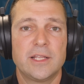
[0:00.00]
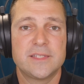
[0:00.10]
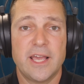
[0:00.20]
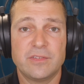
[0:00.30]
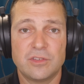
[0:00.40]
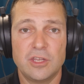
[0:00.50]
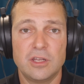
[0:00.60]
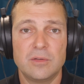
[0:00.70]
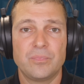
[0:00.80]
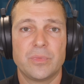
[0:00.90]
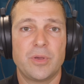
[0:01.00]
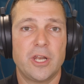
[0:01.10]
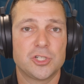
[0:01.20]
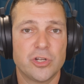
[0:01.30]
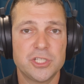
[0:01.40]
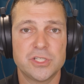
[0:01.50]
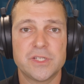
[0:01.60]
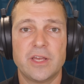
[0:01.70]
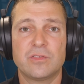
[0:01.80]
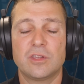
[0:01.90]
testing, penetration
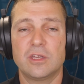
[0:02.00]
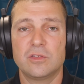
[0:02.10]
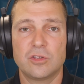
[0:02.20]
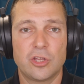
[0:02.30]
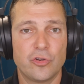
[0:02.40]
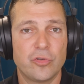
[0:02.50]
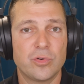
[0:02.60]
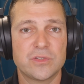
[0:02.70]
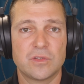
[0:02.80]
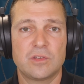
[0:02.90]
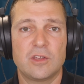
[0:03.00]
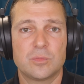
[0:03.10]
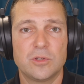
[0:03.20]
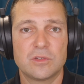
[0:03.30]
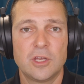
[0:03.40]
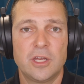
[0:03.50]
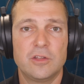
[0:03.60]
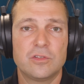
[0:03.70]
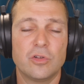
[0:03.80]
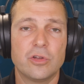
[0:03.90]
testing, security risk assessments,
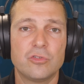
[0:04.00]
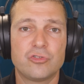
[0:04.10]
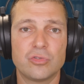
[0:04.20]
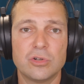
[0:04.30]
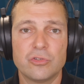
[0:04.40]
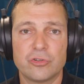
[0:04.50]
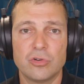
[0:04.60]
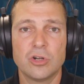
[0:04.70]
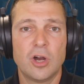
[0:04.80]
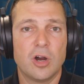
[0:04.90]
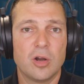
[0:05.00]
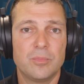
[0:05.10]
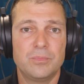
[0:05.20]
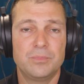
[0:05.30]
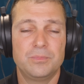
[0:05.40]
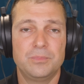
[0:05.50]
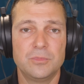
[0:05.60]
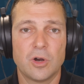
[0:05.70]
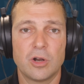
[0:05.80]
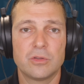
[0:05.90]
until those drills are
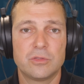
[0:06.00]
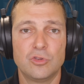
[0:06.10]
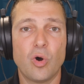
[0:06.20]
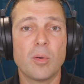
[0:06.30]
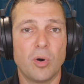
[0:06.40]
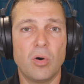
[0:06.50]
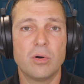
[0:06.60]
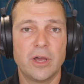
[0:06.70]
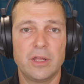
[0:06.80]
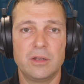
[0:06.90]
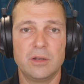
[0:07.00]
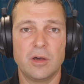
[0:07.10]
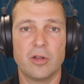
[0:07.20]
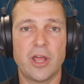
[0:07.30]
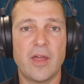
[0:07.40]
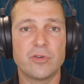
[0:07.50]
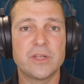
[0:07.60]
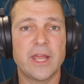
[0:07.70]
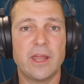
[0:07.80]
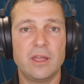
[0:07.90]
normal and on every
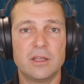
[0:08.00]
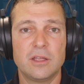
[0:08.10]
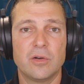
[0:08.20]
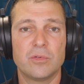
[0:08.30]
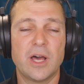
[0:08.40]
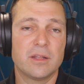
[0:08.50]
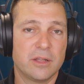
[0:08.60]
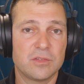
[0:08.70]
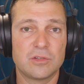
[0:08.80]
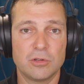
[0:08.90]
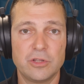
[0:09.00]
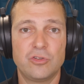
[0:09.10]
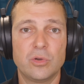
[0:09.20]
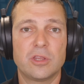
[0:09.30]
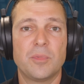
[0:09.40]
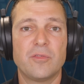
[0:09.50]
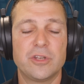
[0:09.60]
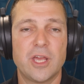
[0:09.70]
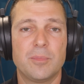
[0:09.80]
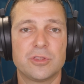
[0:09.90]
day, not necessarily doing them every
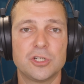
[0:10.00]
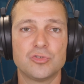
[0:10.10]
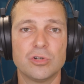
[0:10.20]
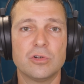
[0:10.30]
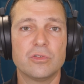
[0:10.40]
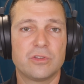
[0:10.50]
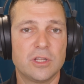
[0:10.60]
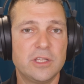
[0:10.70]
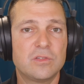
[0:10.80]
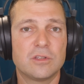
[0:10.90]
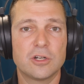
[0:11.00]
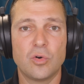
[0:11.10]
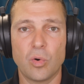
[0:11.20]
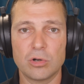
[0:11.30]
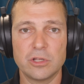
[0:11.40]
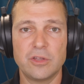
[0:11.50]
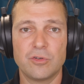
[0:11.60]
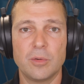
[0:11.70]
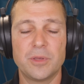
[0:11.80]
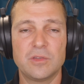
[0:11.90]
day, but the drills at least done quarterly
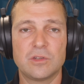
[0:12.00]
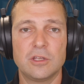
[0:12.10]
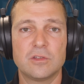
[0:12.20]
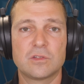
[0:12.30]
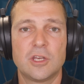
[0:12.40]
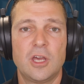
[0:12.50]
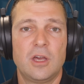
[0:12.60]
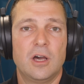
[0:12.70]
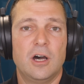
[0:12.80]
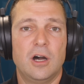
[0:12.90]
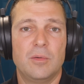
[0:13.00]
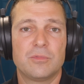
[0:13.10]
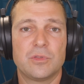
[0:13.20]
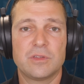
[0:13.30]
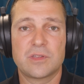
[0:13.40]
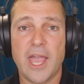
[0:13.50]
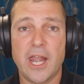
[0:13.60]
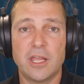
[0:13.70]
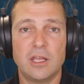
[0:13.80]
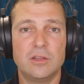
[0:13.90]
for a business, the
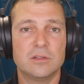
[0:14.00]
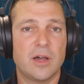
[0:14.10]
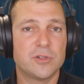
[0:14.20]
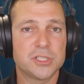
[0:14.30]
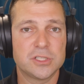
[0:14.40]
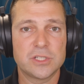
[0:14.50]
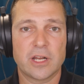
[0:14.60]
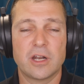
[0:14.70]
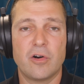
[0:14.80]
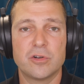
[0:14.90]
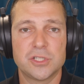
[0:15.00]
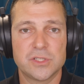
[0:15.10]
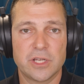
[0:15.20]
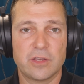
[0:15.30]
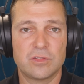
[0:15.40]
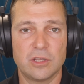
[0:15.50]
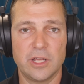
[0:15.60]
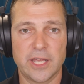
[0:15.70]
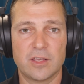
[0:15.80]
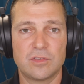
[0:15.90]
scanning, leveraging technologies, like I said,
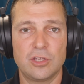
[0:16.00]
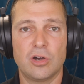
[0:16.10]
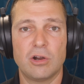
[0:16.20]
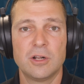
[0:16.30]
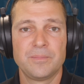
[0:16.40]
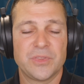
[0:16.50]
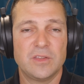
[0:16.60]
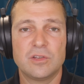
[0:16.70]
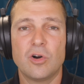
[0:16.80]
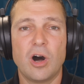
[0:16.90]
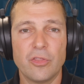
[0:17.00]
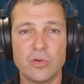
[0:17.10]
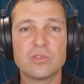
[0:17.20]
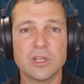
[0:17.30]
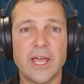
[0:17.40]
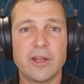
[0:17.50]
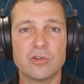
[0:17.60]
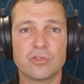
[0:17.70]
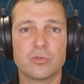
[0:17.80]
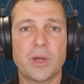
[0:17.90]
like XDR, until all those
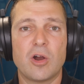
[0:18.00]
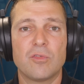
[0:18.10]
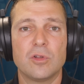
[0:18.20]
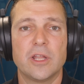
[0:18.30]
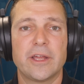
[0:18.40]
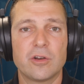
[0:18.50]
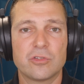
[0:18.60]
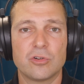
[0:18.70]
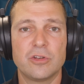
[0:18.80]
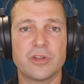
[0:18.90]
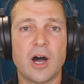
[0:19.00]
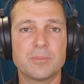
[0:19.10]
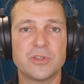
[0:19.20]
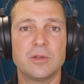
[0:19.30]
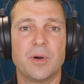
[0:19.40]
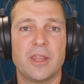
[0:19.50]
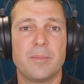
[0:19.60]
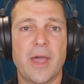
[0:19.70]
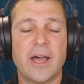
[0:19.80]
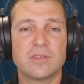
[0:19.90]
layers, those powerful layers are adopted by the
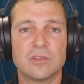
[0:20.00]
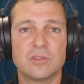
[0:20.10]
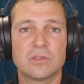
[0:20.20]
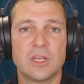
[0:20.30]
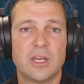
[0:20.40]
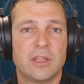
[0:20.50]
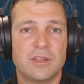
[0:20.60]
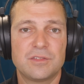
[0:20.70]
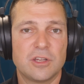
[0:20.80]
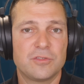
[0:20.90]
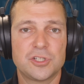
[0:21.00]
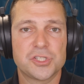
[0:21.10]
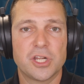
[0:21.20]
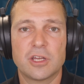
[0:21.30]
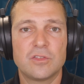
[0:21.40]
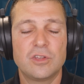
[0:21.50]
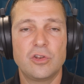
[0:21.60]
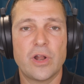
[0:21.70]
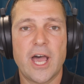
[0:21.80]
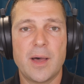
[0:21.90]
masses, this stuff's just going to
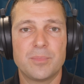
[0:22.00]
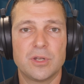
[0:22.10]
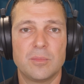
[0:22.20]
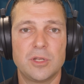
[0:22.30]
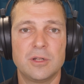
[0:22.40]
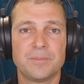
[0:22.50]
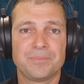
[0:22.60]
continue to happen. I mean,